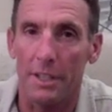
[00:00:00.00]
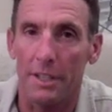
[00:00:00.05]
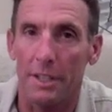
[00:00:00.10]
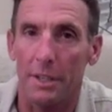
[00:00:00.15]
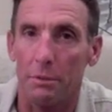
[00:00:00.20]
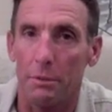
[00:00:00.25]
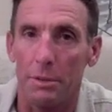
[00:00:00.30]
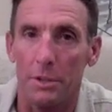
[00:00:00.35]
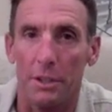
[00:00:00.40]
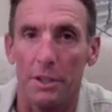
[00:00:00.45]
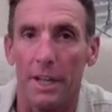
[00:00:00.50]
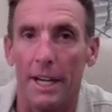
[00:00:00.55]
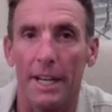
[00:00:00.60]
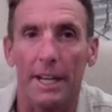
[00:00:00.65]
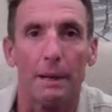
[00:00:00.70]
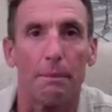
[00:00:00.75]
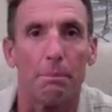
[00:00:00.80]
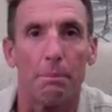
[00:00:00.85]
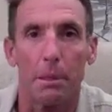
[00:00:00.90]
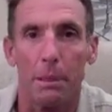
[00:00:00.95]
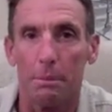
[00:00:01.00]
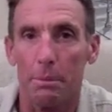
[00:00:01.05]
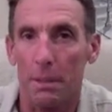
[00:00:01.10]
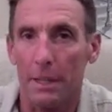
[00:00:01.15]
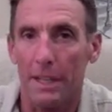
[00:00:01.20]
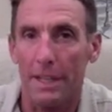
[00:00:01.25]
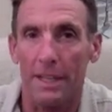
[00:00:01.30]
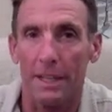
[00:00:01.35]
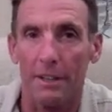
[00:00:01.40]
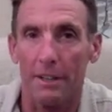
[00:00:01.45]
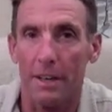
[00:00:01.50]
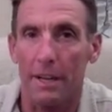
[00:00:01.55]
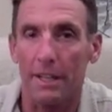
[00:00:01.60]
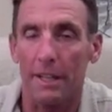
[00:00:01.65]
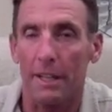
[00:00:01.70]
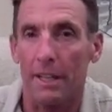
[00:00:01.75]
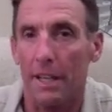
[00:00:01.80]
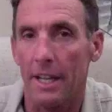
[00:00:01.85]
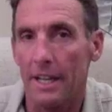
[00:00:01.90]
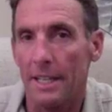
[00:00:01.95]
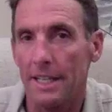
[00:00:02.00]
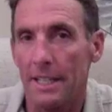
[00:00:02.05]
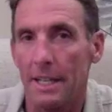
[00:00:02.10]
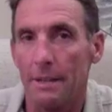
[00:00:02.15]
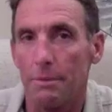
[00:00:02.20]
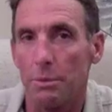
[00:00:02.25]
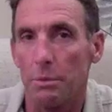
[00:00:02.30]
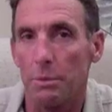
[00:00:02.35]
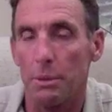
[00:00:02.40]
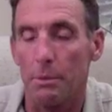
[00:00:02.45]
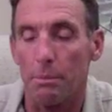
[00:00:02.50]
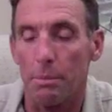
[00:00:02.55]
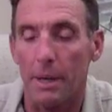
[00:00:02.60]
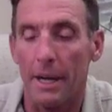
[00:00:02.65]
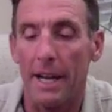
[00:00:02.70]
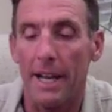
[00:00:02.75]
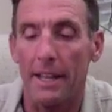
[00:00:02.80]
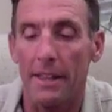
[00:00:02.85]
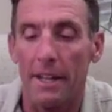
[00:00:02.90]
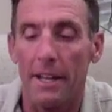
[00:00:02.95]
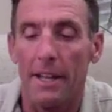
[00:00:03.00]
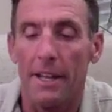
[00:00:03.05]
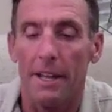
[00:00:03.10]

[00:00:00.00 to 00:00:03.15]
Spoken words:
In other words, you're not going to burp it later on. And a lot of times when you buy